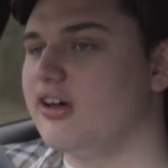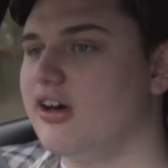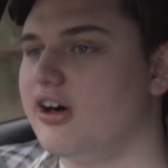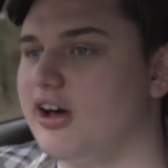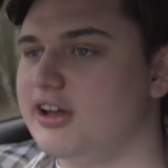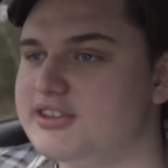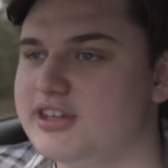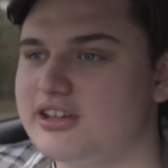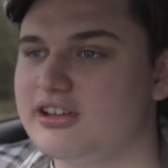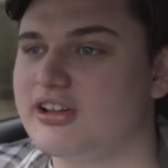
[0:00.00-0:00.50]

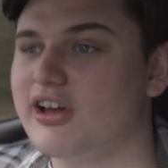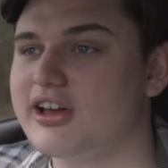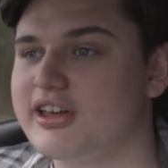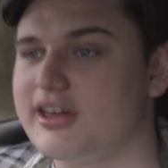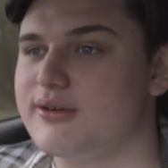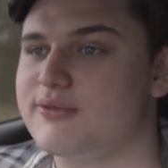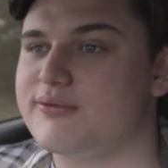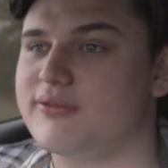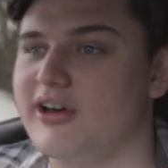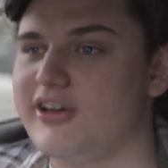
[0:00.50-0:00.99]
I didn't like it
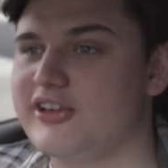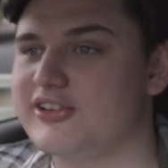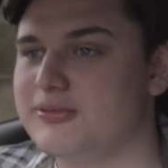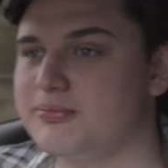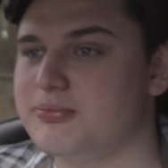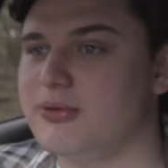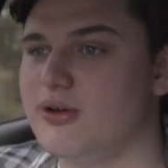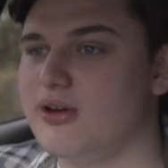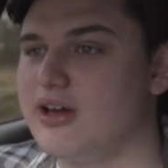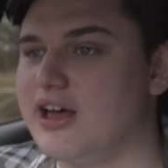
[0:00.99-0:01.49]
at
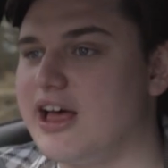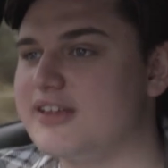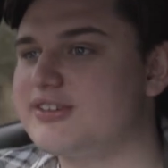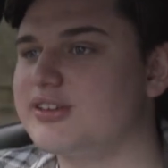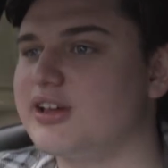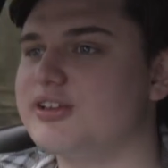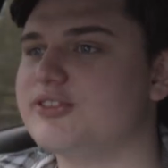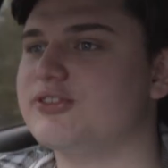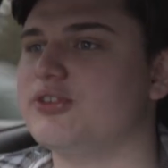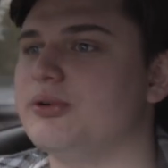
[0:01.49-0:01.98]
first, but as
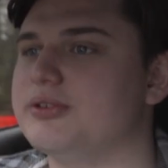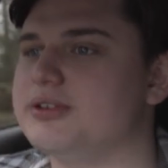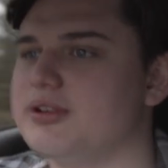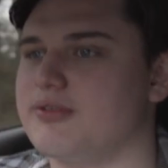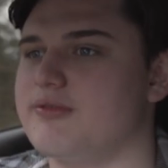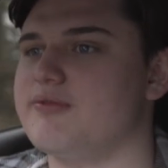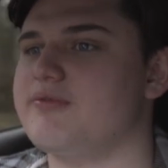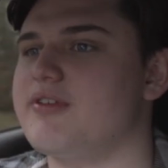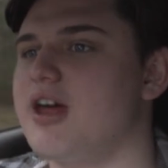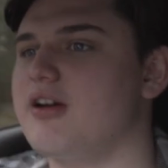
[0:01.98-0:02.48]
I saw
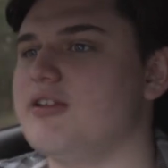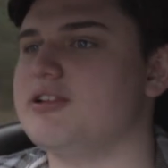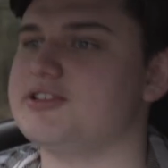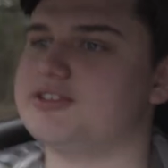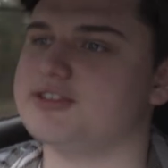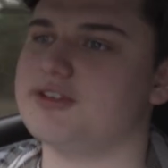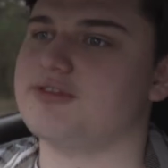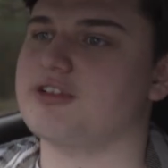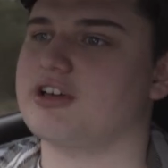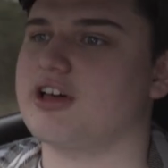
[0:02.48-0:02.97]
different variants,
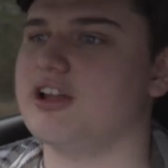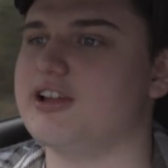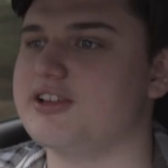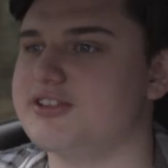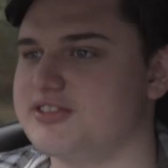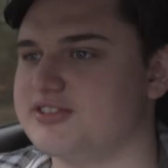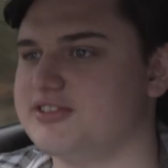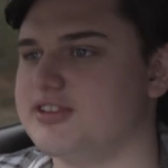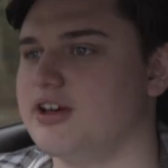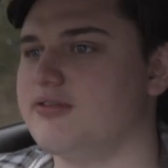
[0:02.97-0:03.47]
different
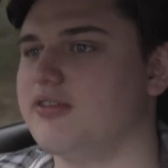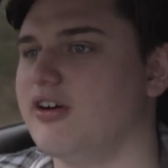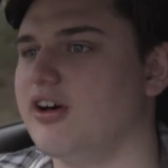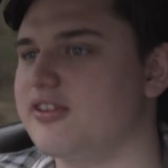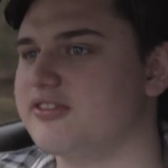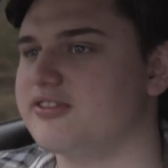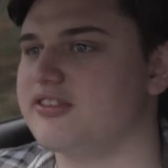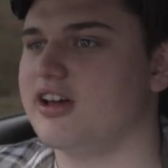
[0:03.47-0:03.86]
colours and stuff, I was